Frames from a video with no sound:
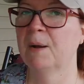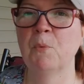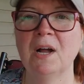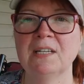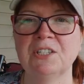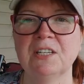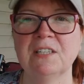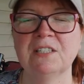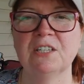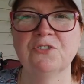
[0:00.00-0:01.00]
I'm watching,
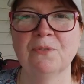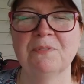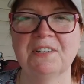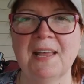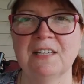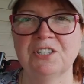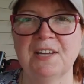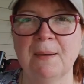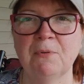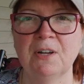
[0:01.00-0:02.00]
Stitch from Stash
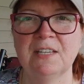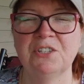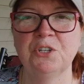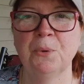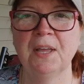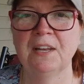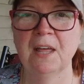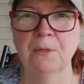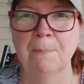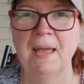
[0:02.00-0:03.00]
Deborah, is doing
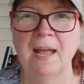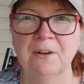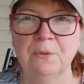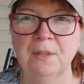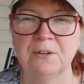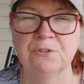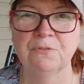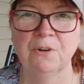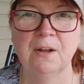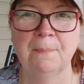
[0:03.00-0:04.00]
another pattern that is
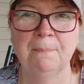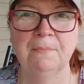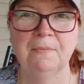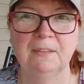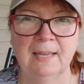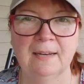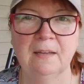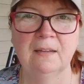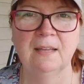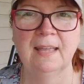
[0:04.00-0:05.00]
from
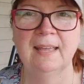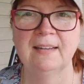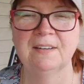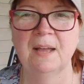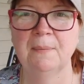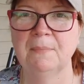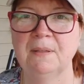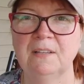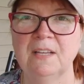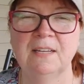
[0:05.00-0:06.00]
Lana, and
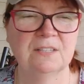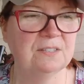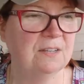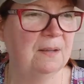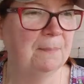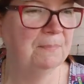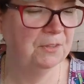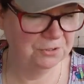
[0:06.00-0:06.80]
it's the